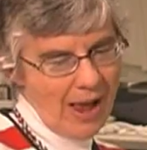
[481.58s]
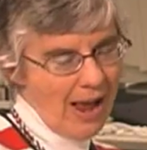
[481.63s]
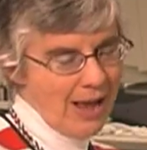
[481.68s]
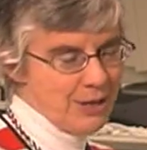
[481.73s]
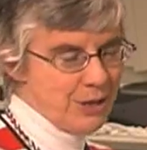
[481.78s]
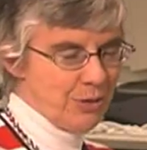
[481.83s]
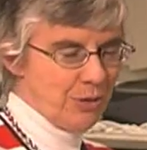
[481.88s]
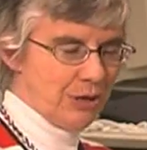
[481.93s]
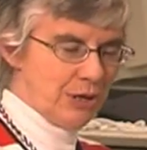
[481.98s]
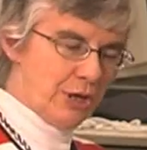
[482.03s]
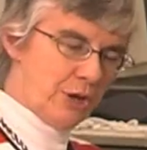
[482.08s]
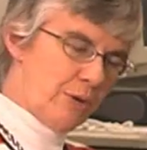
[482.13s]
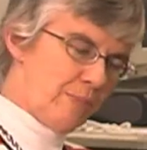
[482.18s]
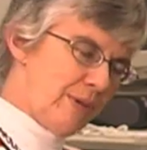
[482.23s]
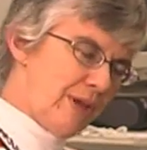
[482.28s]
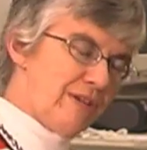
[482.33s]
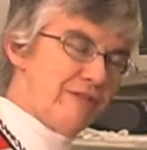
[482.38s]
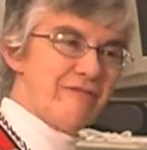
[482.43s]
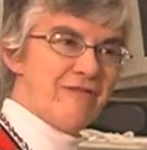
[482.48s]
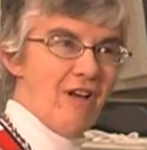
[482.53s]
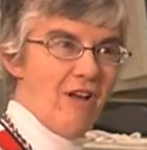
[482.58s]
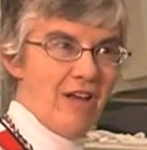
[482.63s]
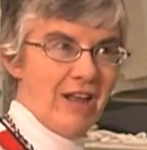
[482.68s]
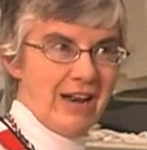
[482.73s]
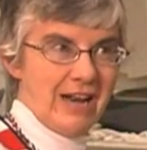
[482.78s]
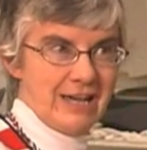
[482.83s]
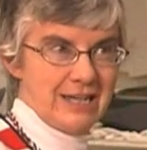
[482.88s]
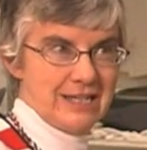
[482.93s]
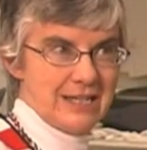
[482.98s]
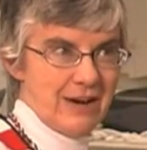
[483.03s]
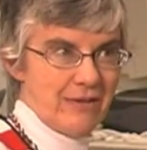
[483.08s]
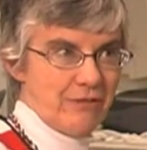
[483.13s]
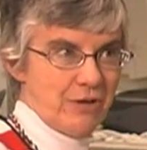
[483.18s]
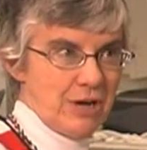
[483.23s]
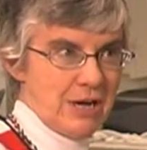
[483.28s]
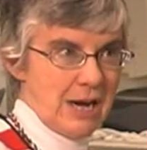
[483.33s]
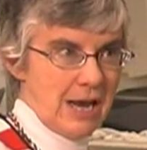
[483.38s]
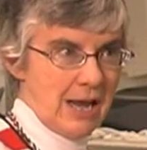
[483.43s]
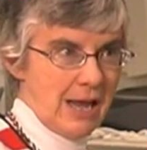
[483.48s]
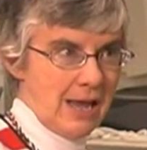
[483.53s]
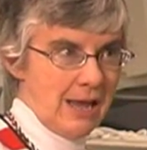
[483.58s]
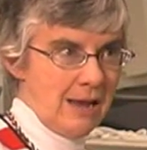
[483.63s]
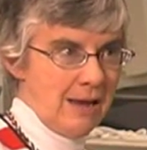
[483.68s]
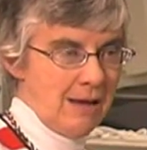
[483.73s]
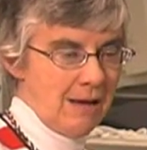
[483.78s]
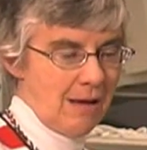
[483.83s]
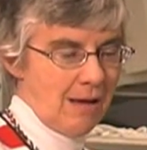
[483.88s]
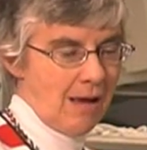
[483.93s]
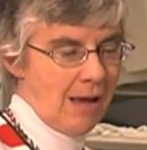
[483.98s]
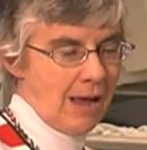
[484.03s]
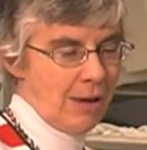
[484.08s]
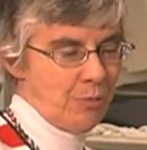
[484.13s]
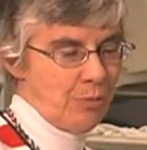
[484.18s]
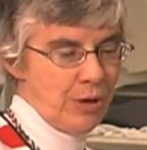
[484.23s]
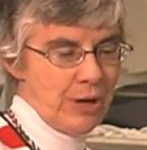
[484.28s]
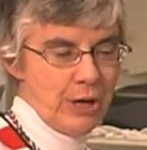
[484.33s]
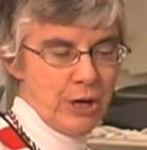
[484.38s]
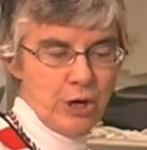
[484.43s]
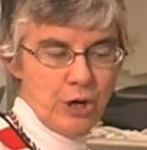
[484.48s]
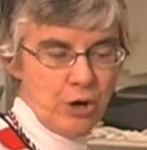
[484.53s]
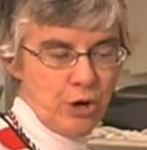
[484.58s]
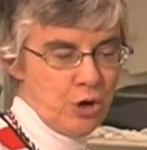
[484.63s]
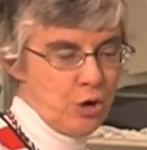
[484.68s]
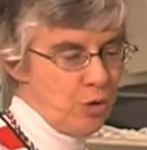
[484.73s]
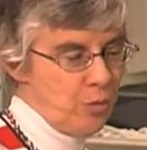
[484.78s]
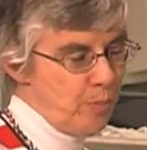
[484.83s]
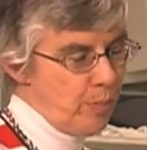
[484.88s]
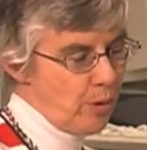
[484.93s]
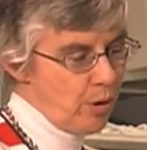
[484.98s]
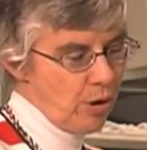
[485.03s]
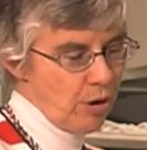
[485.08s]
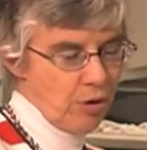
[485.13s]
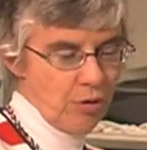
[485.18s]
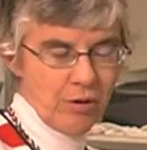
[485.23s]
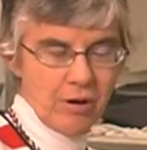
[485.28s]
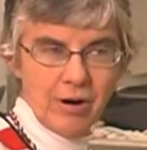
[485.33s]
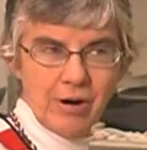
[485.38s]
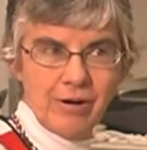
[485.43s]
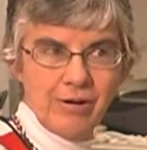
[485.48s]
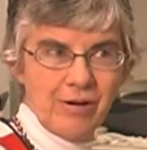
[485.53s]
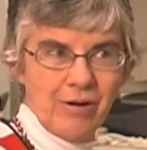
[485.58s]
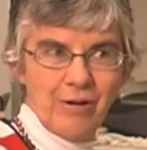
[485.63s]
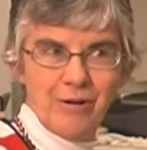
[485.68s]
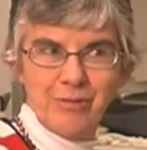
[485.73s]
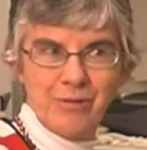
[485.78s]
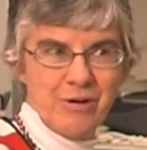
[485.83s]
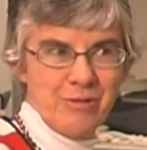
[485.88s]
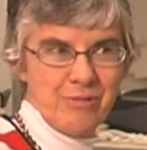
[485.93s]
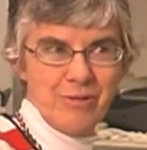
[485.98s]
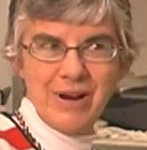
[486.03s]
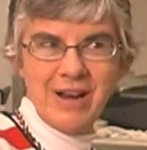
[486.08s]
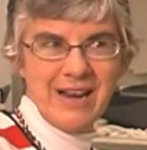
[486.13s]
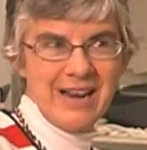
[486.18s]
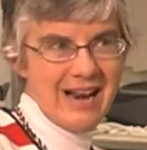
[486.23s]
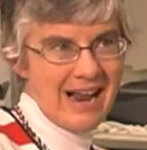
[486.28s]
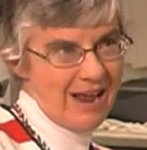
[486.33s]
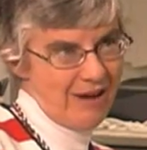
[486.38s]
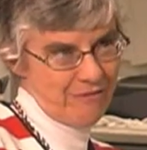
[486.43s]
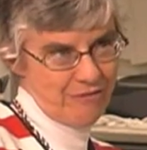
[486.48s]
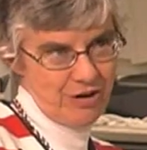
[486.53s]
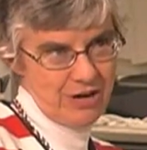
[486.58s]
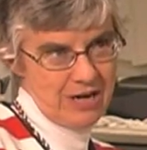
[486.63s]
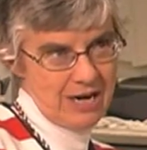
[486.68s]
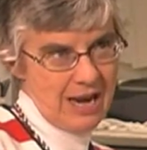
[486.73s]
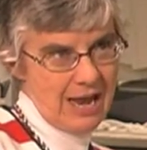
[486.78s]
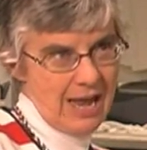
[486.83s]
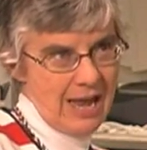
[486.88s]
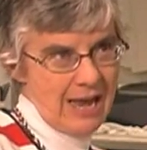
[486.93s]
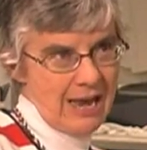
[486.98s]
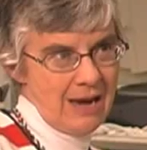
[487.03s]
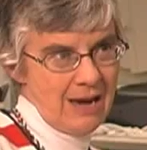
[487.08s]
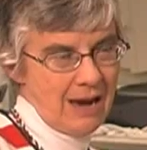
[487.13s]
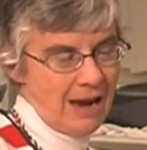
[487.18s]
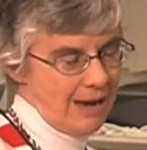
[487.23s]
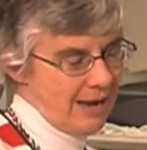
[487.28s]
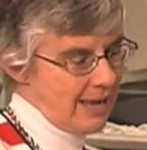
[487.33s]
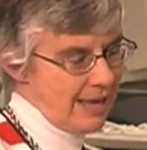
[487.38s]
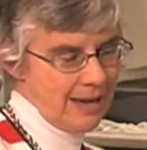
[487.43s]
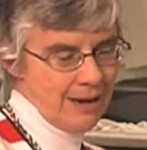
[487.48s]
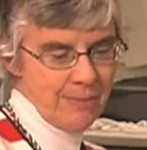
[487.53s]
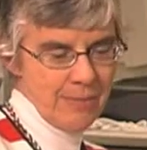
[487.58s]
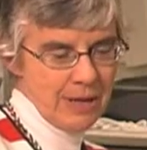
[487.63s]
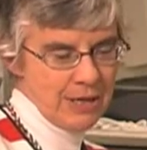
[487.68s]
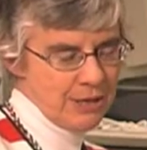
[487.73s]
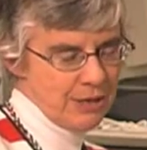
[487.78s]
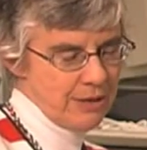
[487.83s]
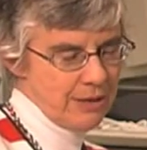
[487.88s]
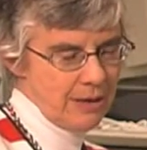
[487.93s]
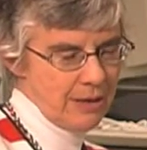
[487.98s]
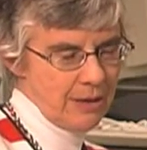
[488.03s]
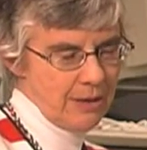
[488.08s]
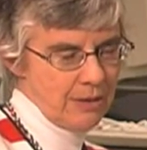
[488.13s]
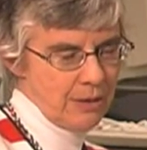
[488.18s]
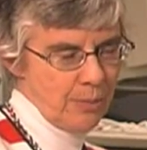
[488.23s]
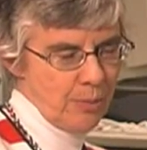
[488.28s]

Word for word: I do a little bit of phonics every day. I read a new book or, or reread every day. I get them into the, the